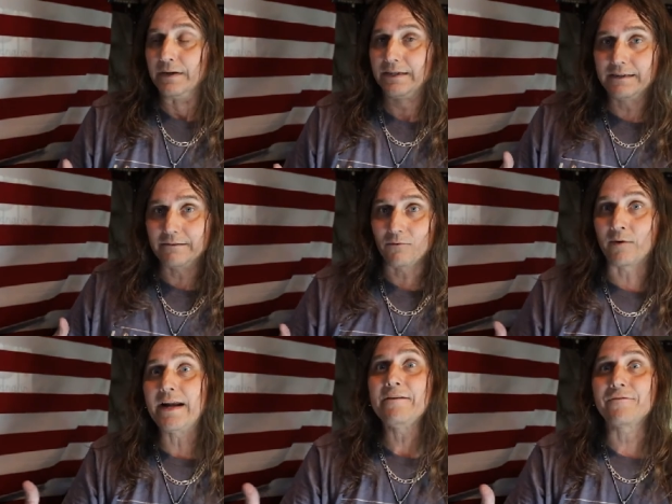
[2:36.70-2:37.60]
and
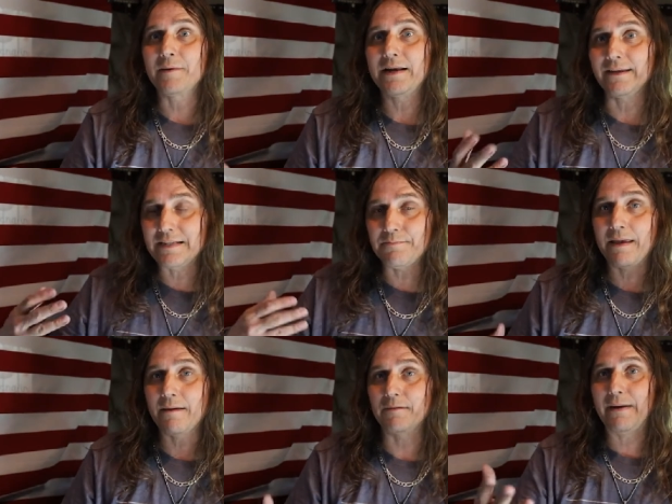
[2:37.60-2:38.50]
ready for me to at least
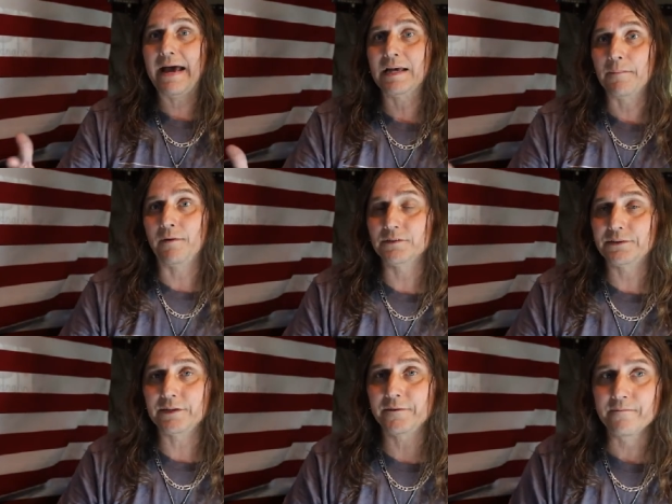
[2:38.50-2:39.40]
be able to back up
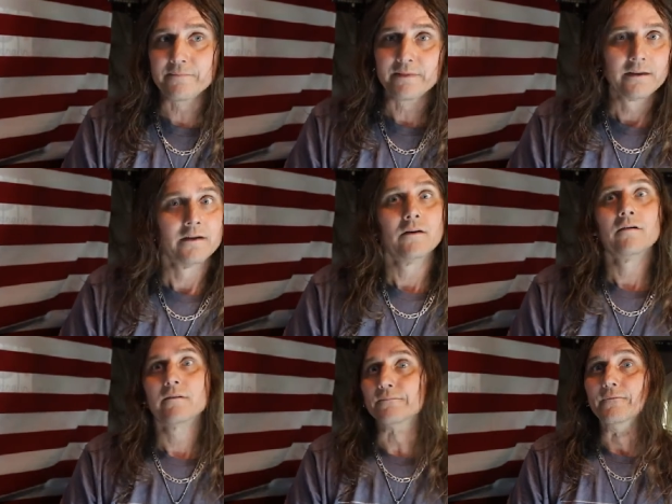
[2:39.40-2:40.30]
onto.
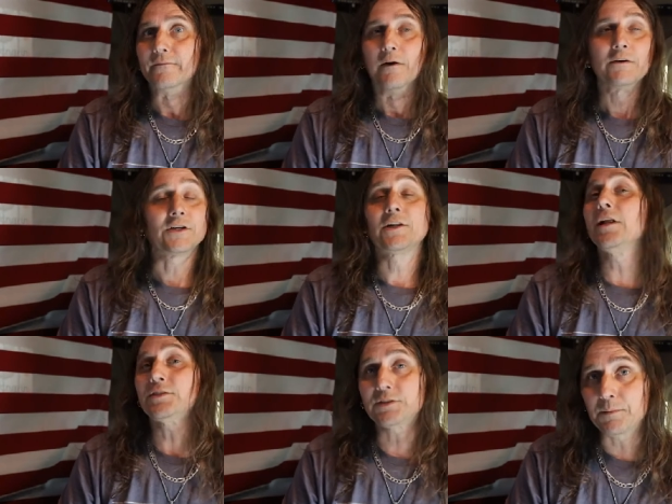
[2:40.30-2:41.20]
Was a
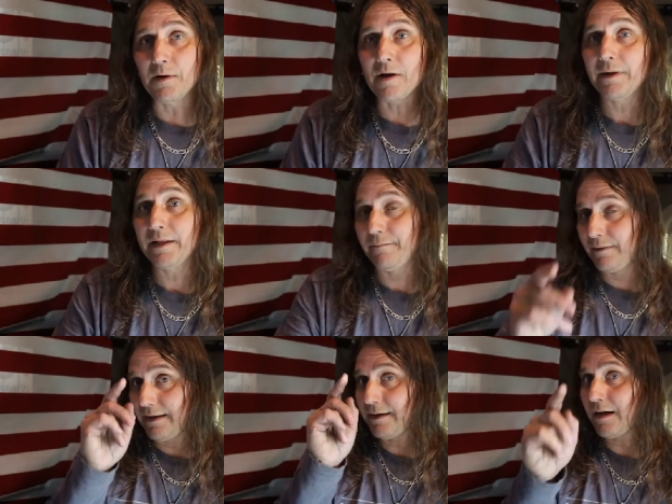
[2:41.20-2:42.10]
cluster muck, but it
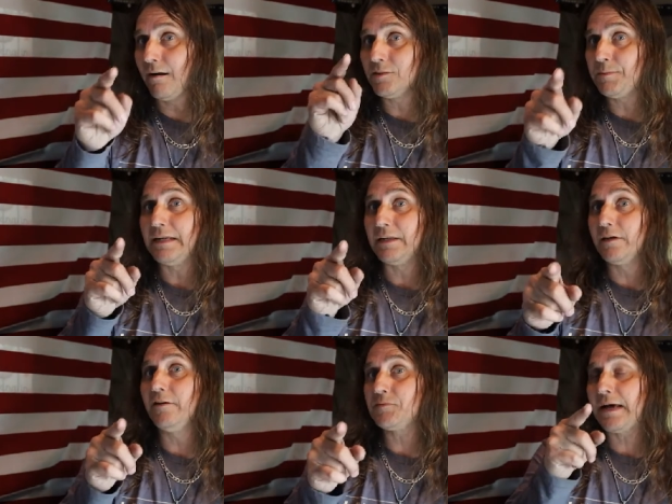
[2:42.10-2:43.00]
caused me to
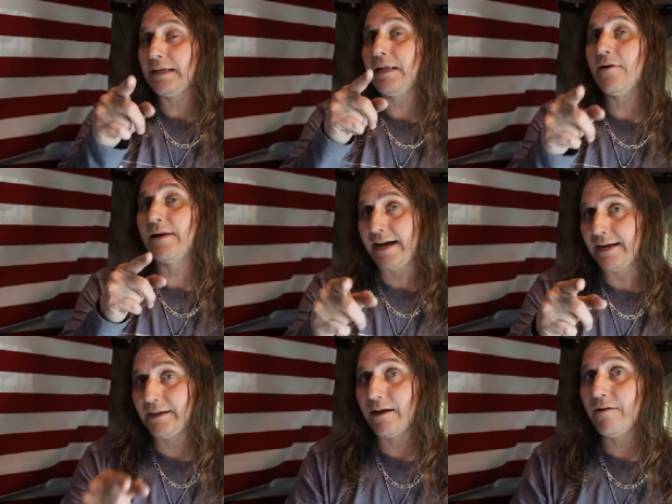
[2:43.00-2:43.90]
lose my load. I
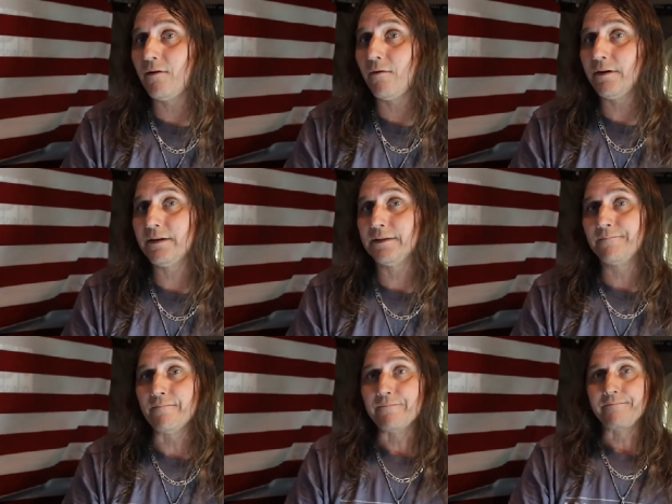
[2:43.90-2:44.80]
had a load going
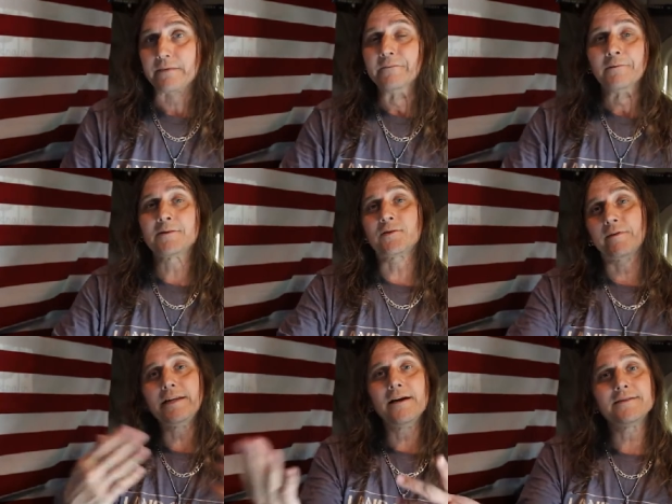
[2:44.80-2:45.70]
to put some
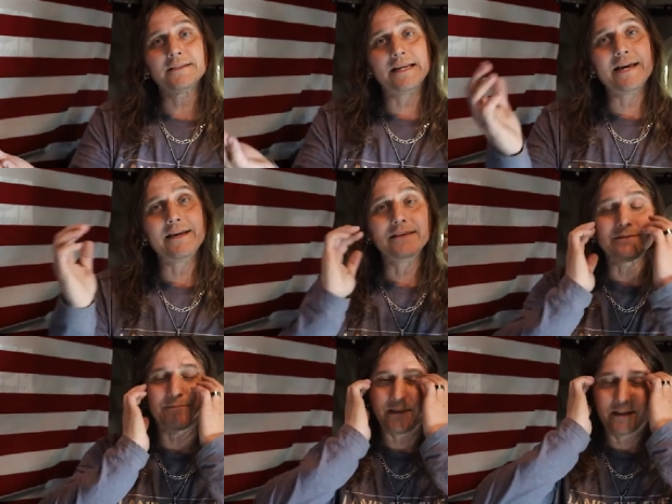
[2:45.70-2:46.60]
reload today
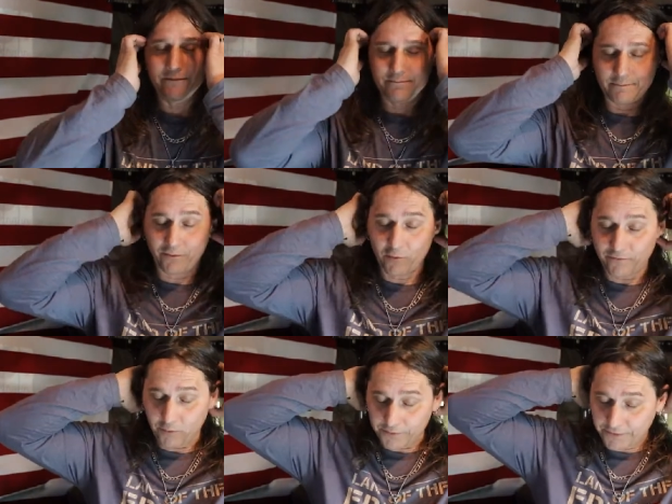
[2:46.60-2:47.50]
before
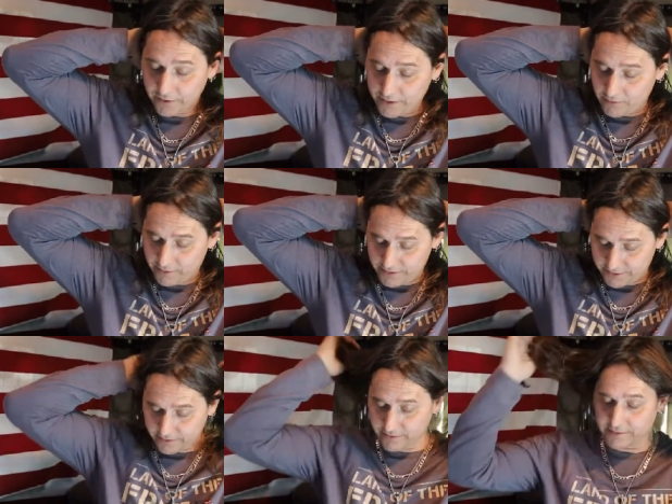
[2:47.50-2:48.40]
4.30 going
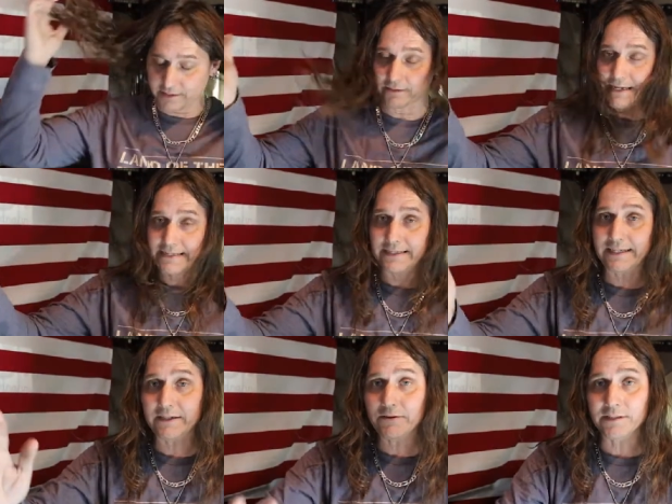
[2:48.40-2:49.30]
to Salt Lake
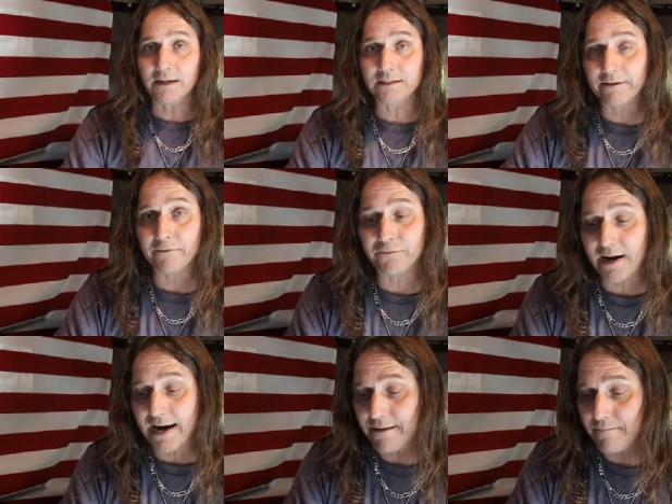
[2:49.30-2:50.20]
City, Utah, delivering
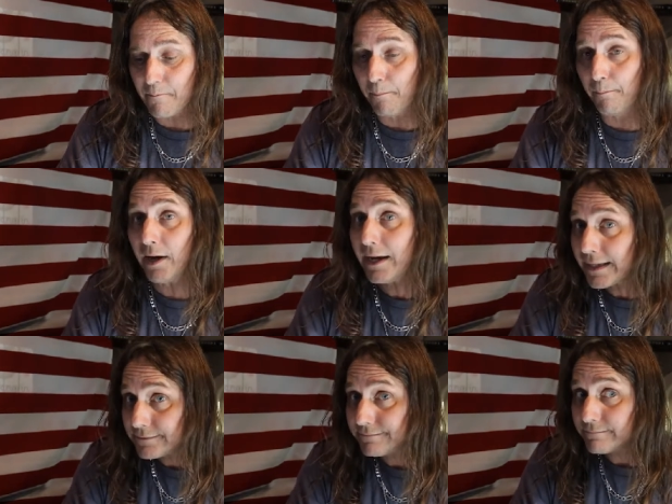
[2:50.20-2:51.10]
Friday. But